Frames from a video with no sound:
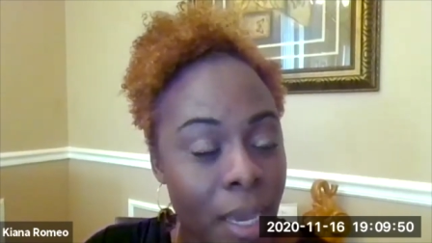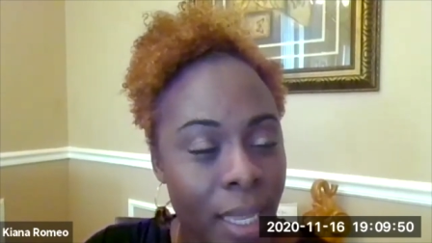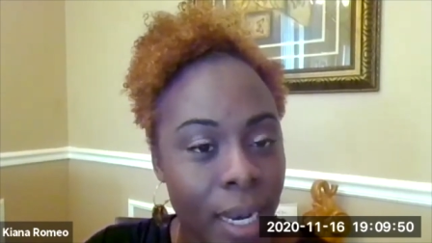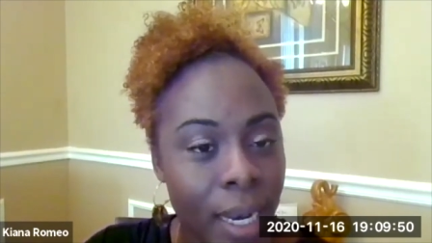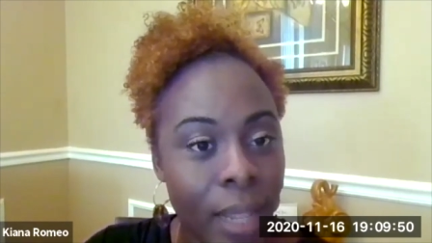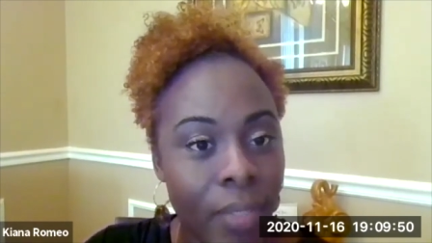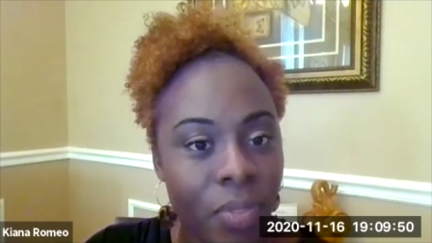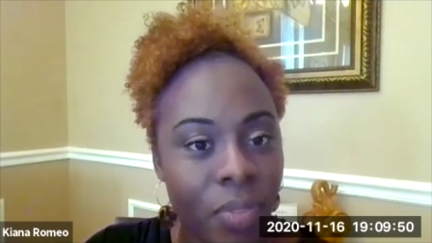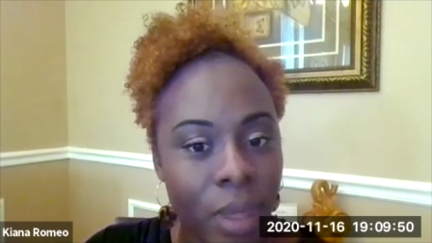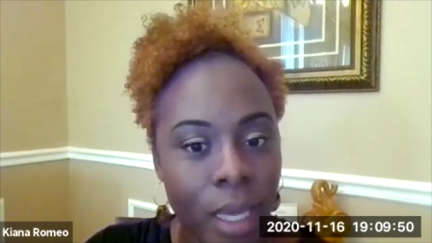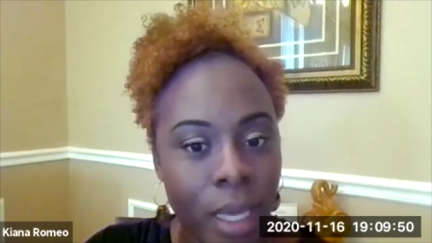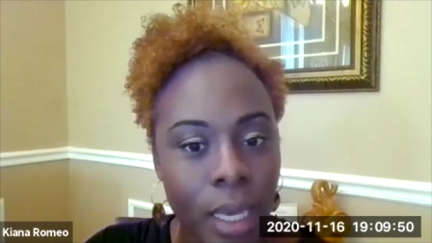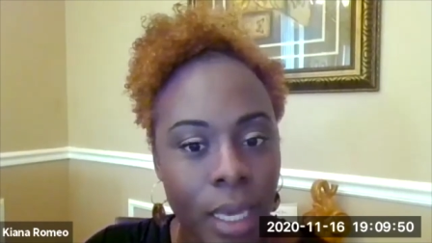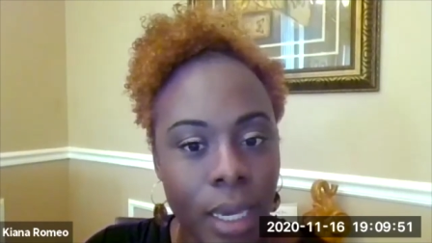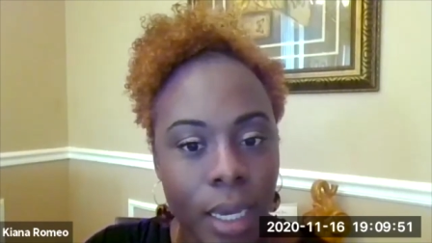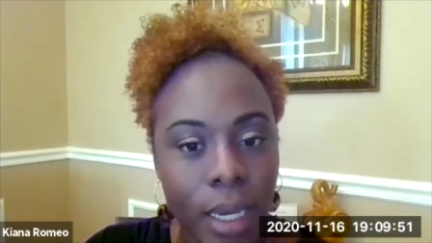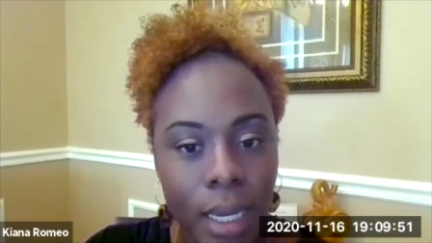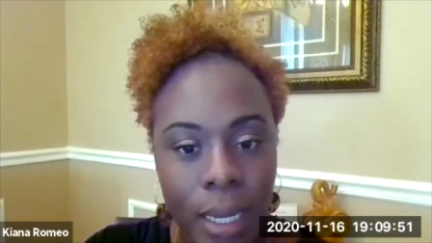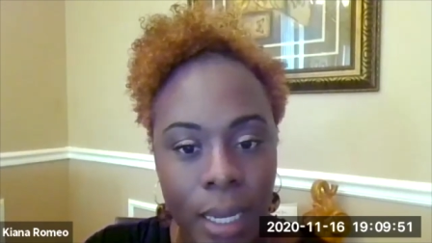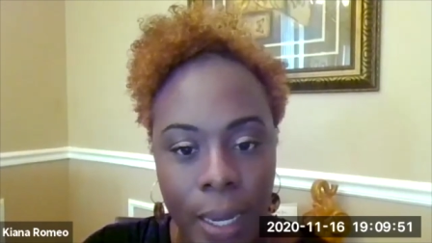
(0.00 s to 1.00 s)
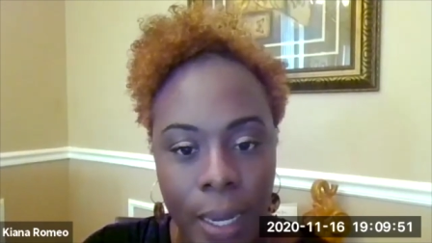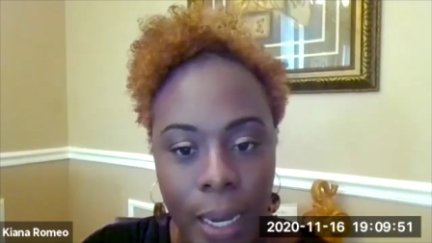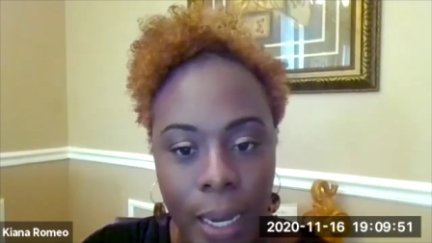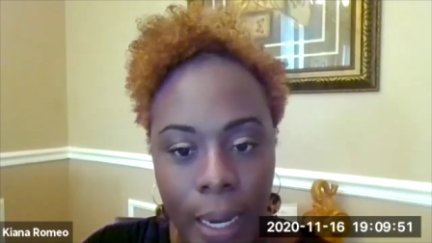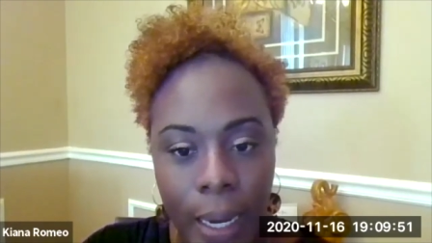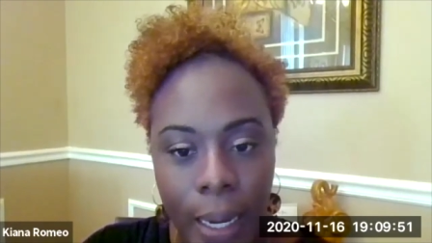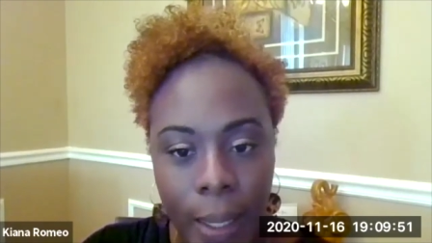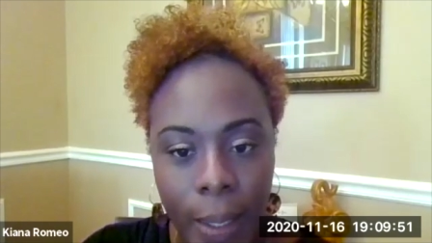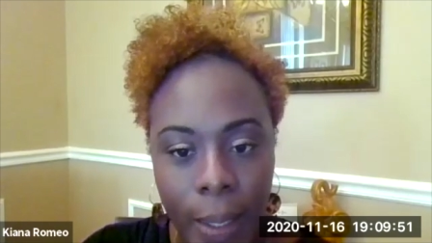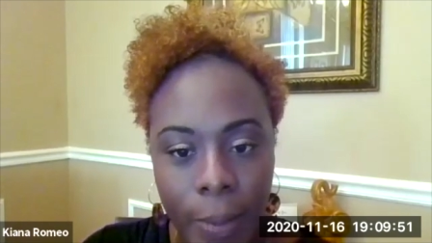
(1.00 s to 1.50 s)
And I think
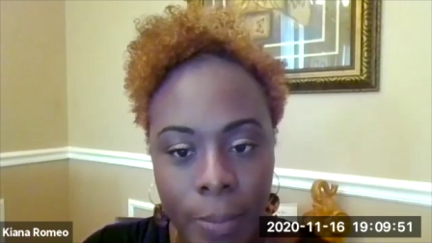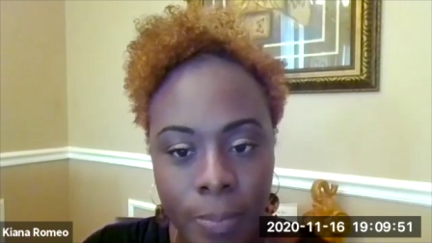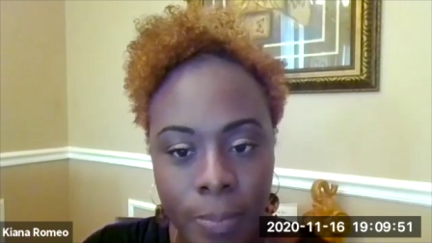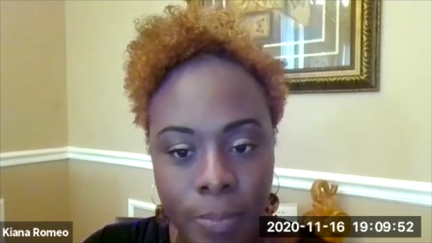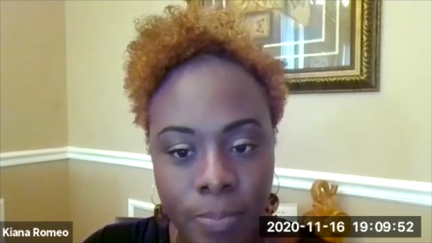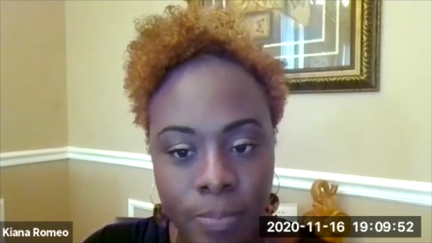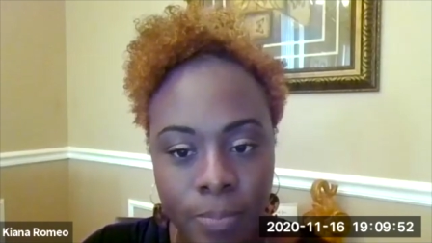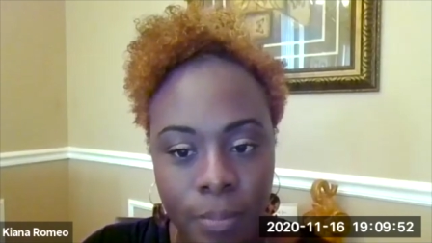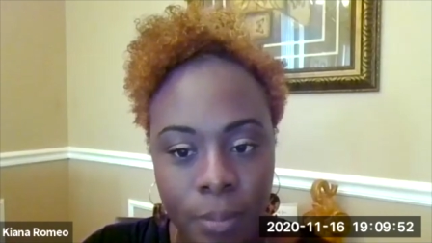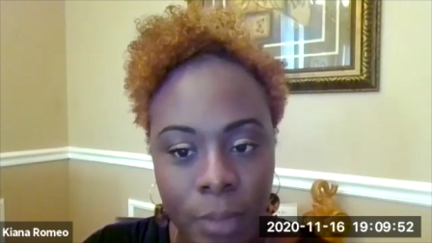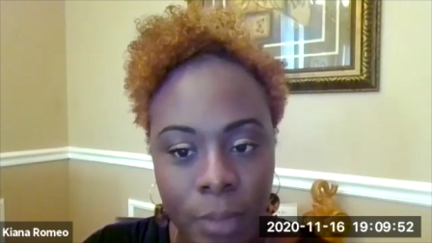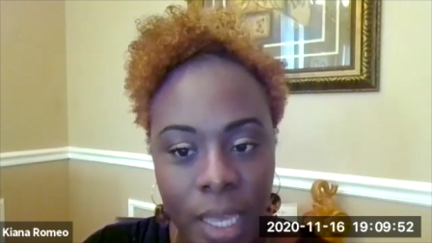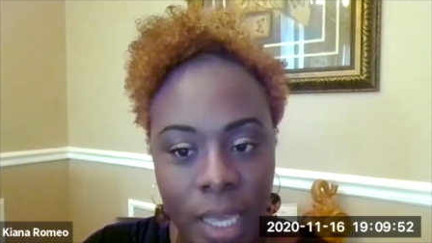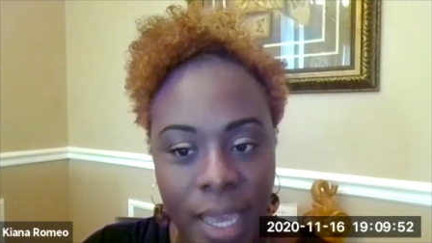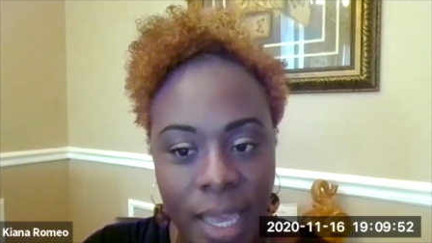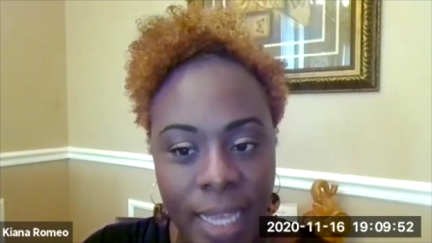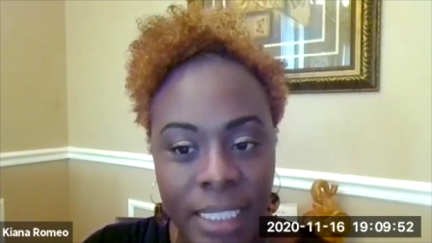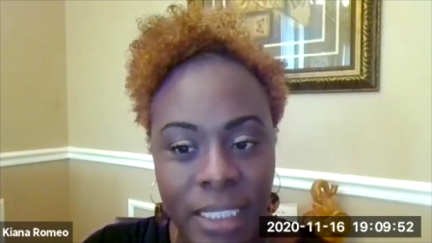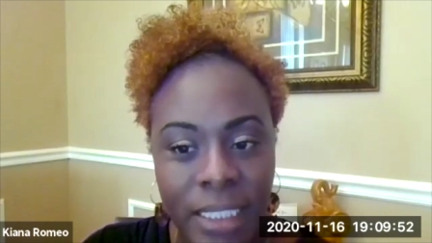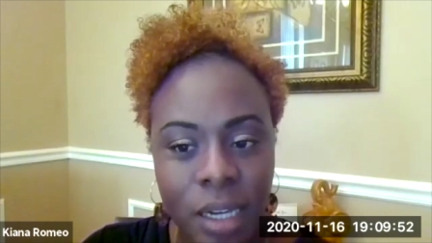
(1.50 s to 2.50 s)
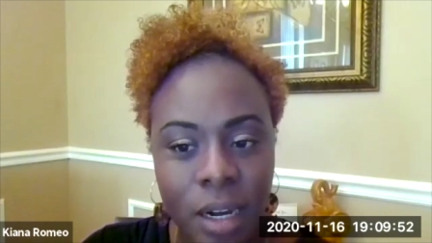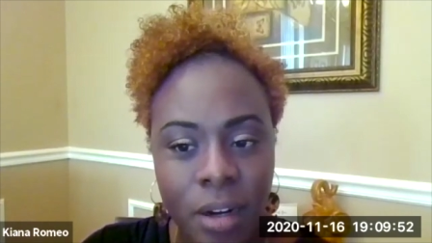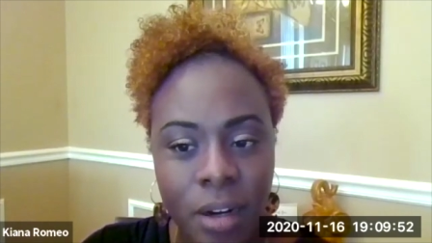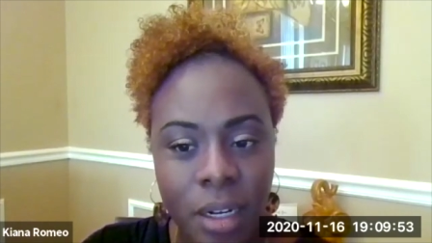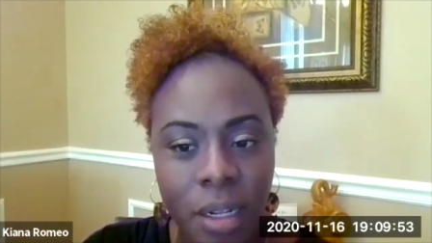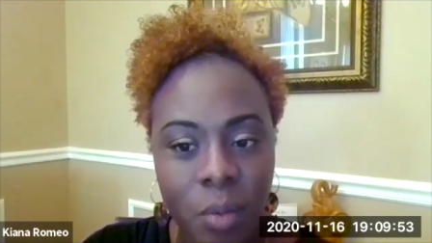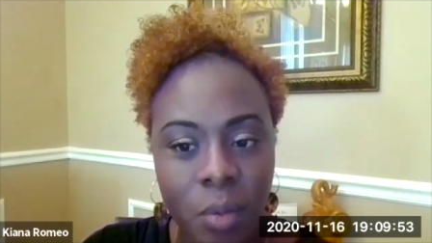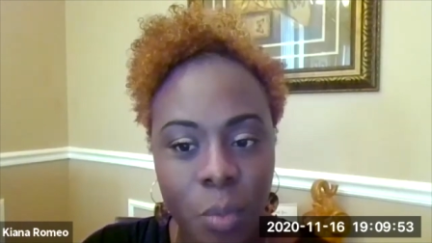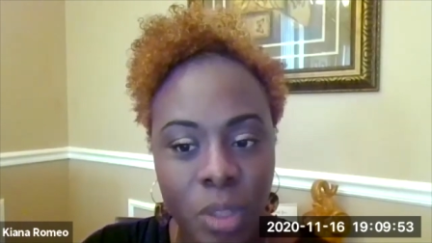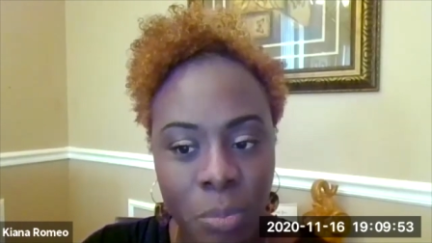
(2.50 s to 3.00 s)
um, it
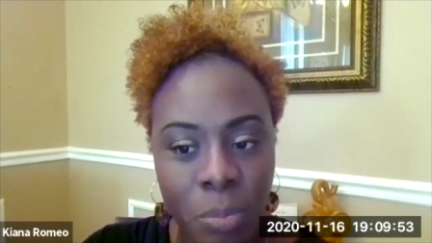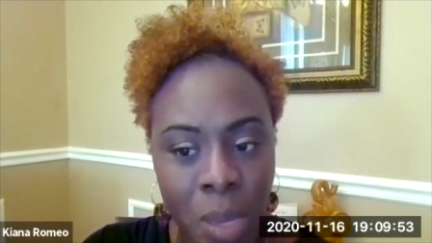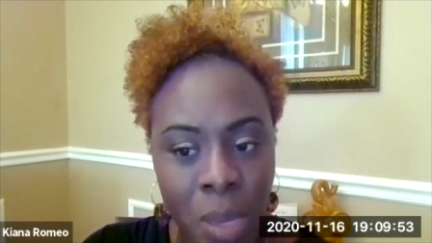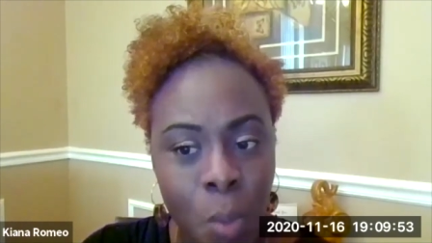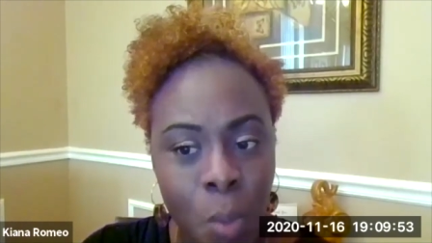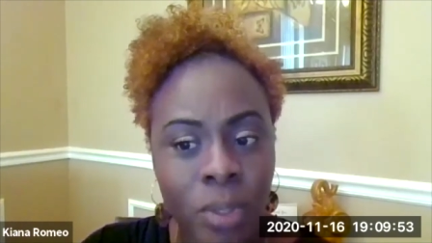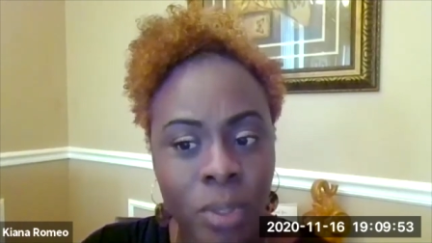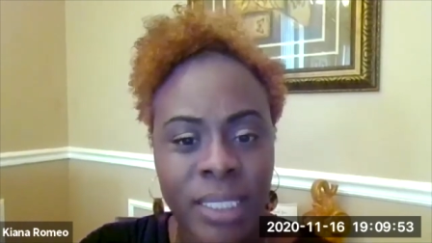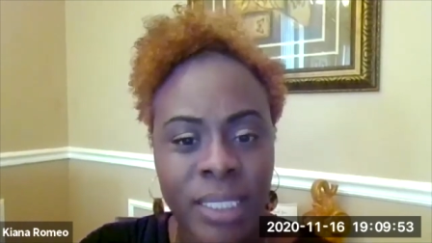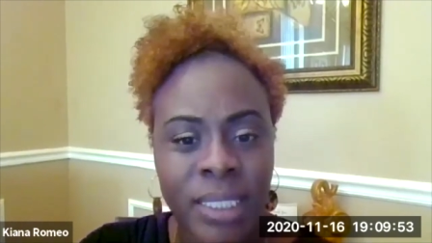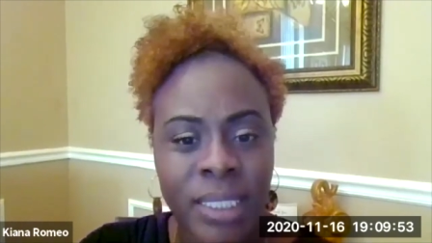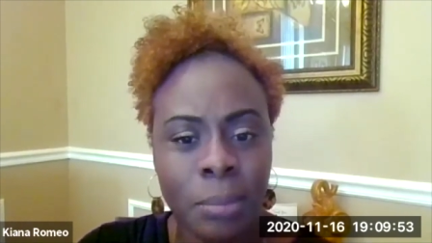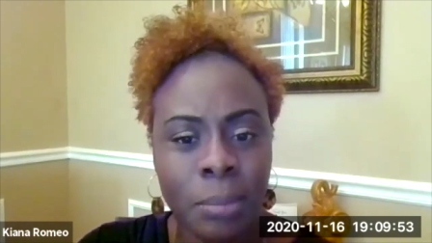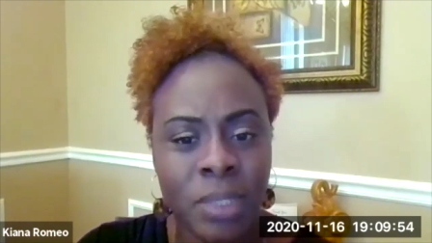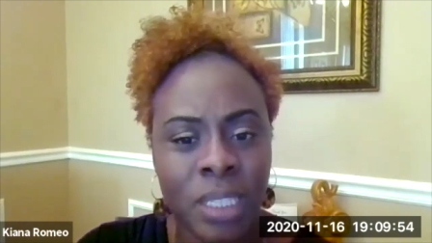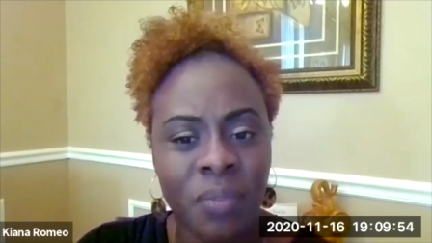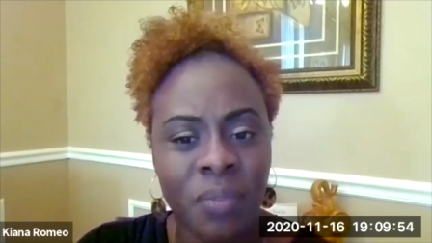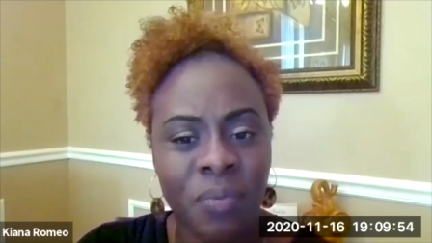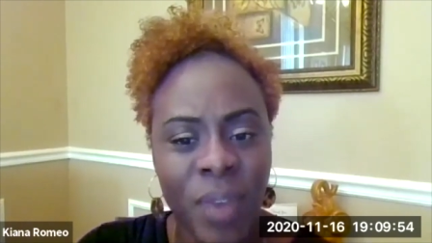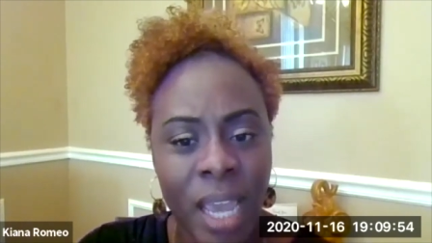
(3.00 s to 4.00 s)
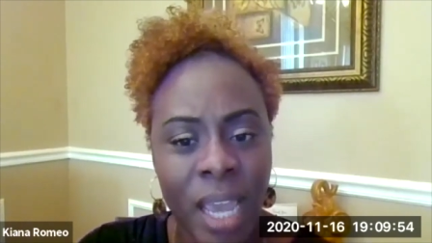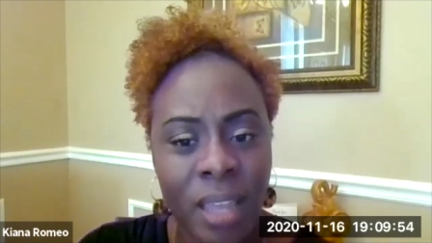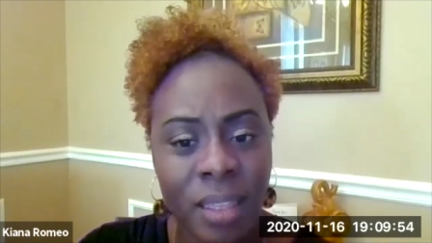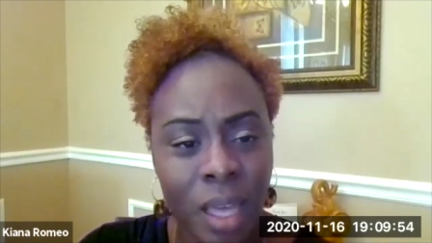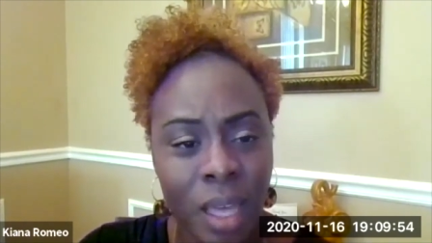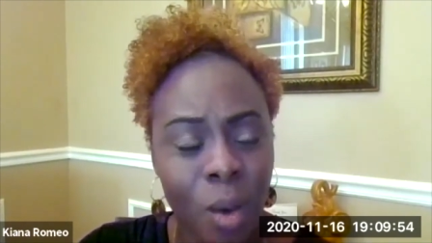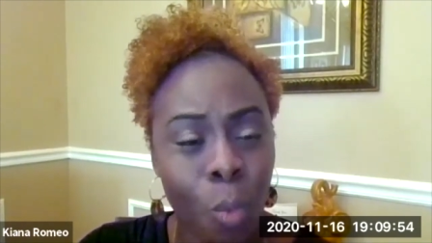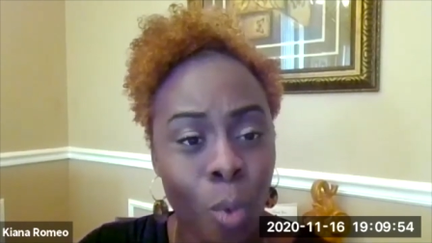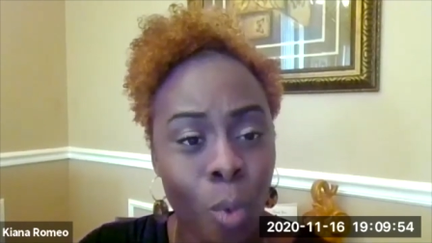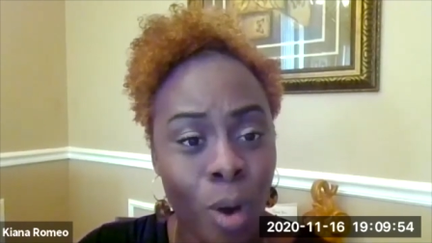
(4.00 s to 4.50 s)
started with me with accepting the fact
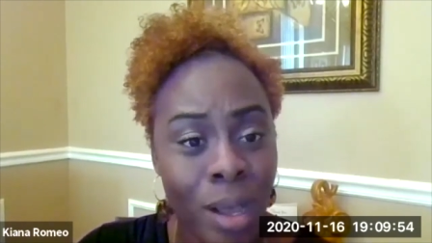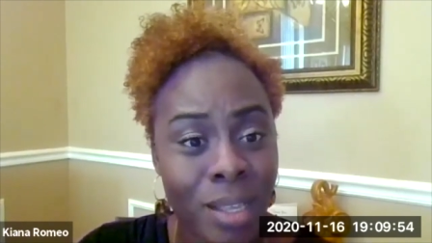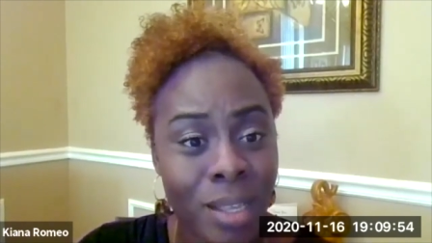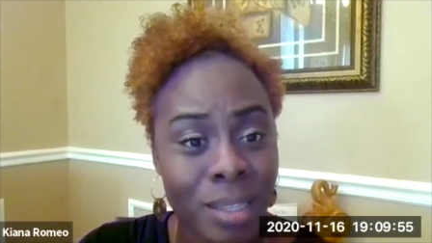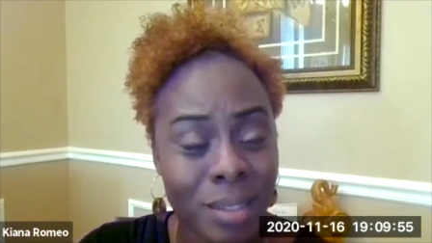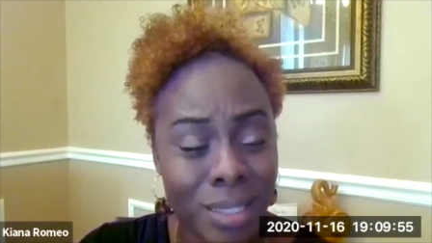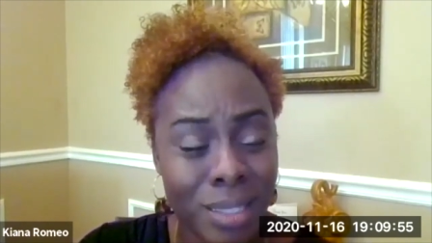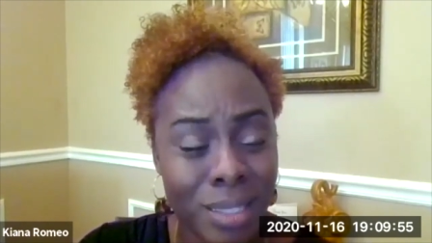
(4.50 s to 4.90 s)
that once